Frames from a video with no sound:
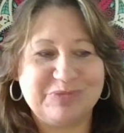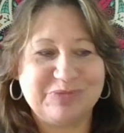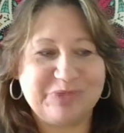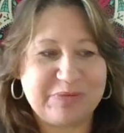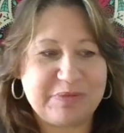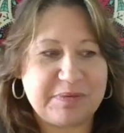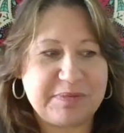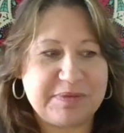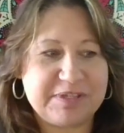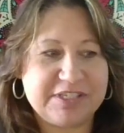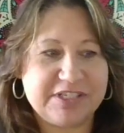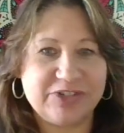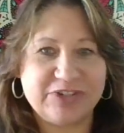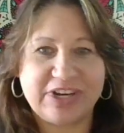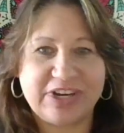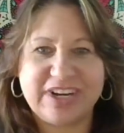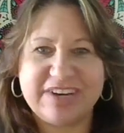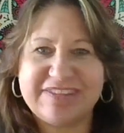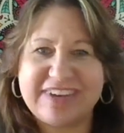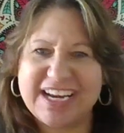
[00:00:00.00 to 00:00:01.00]
we've been busy
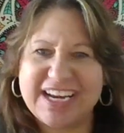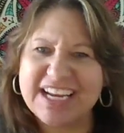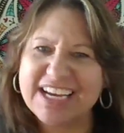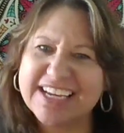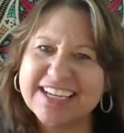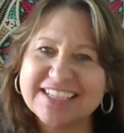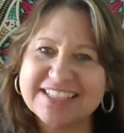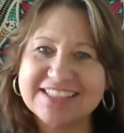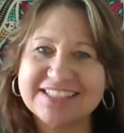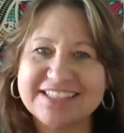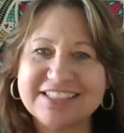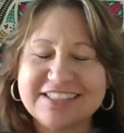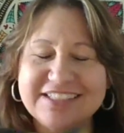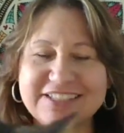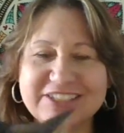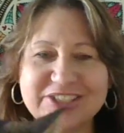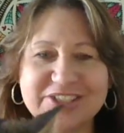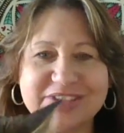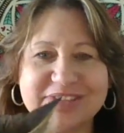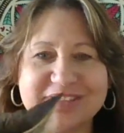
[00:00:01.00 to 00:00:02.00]
trying to find hikes to
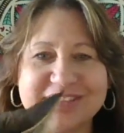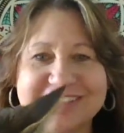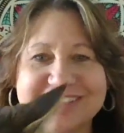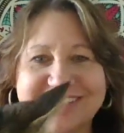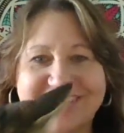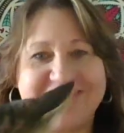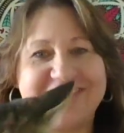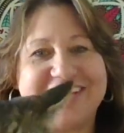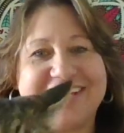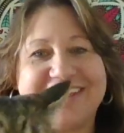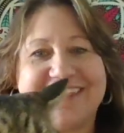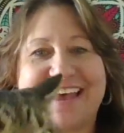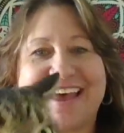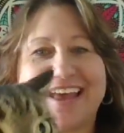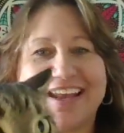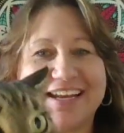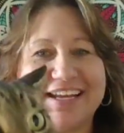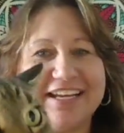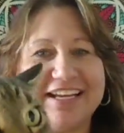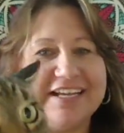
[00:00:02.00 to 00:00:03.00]
do and stuff like
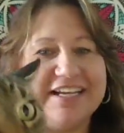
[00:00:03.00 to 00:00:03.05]
that.